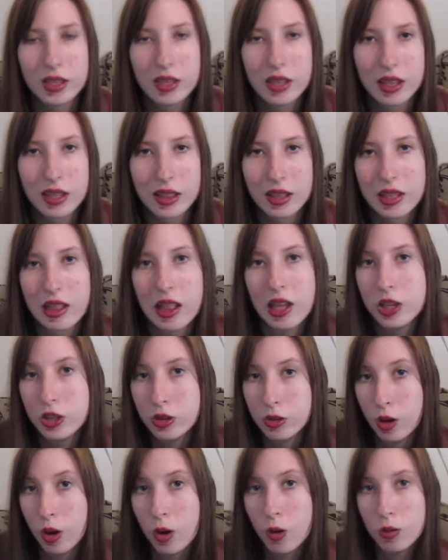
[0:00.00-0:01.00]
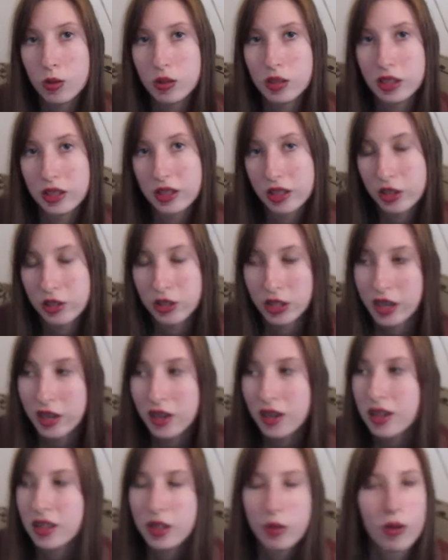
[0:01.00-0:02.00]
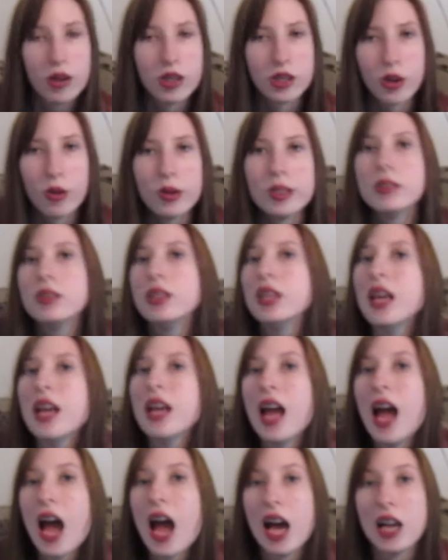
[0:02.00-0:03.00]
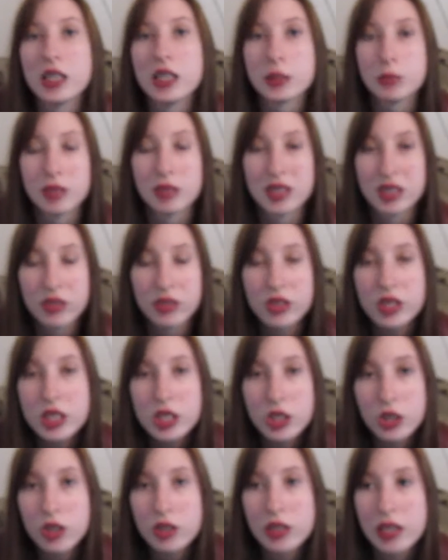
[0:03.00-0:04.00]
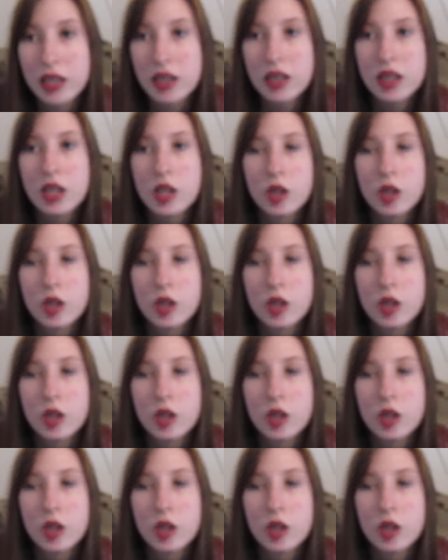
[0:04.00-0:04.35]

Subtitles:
like they let you know that they're there and they want to go in. I specifically heard that.